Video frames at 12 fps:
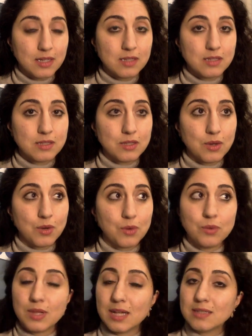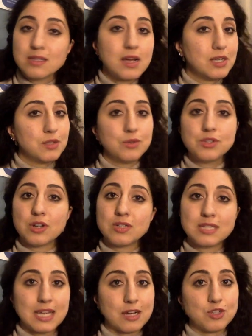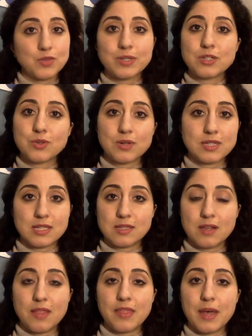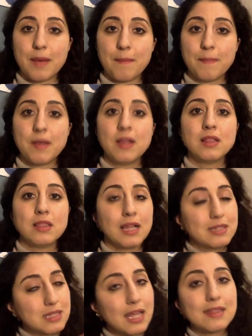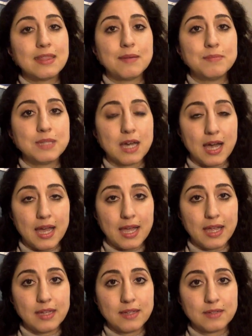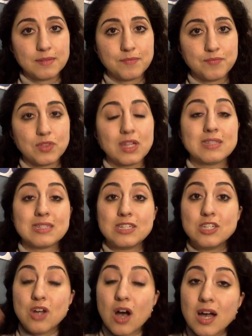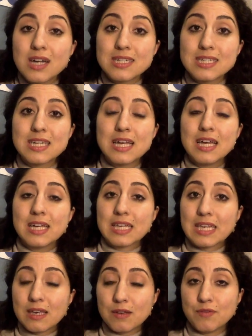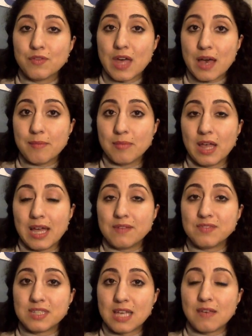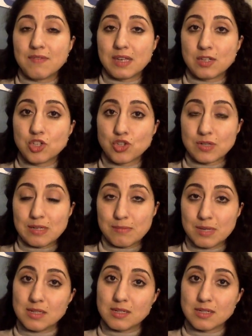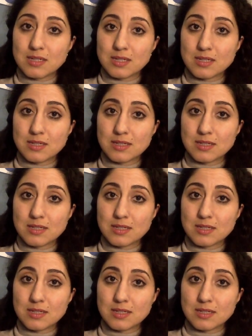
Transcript: So let's not use our scarce resources on them. Let's let them die. Let's not give them life-saving treatment.